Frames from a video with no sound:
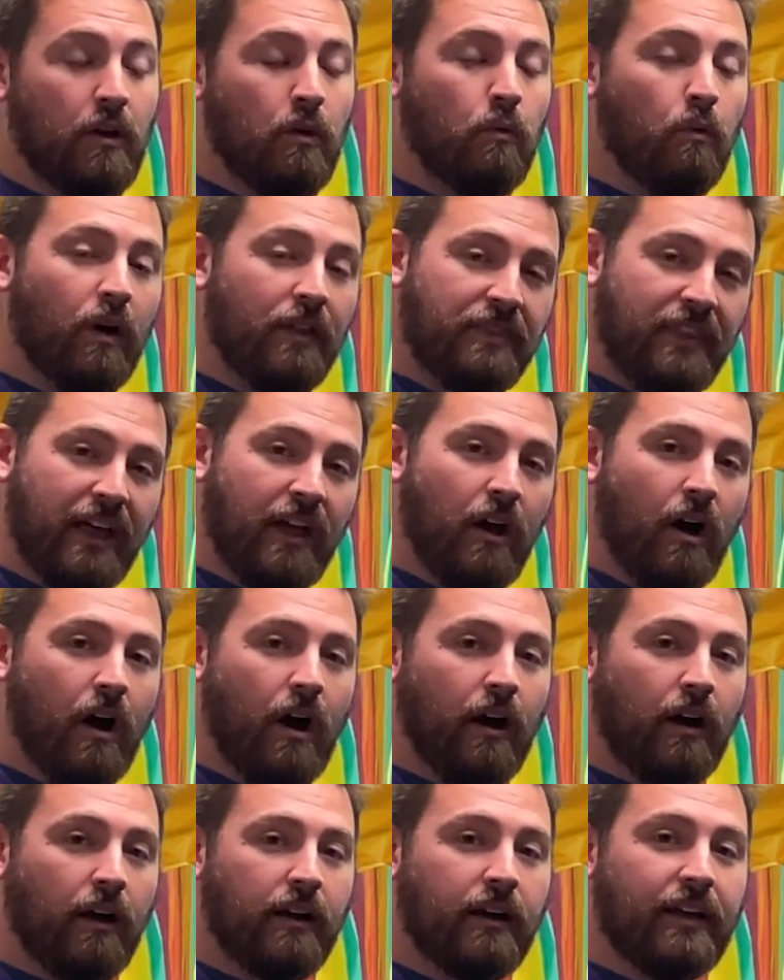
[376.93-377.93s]
what they
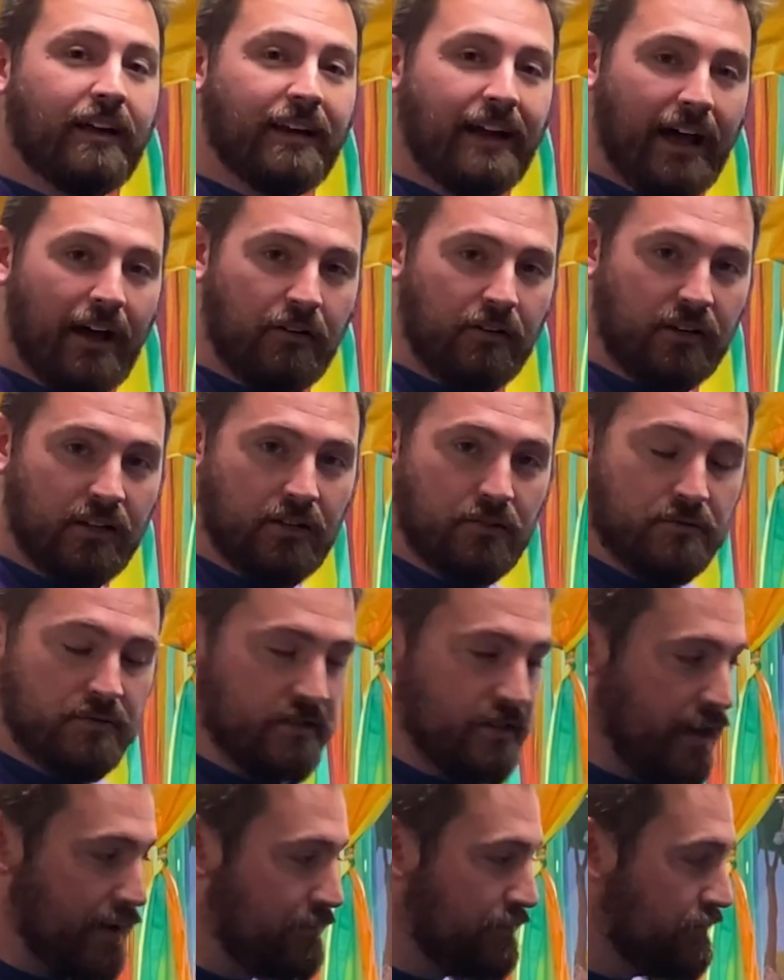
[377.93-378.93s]
are and how to use
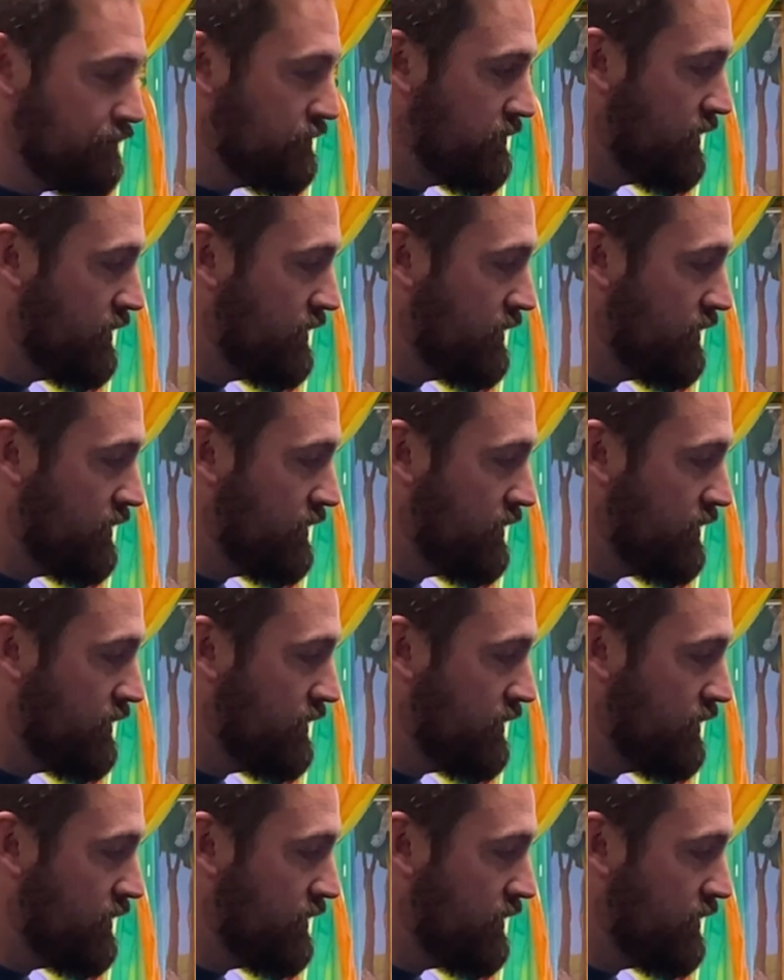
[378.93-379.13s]
them.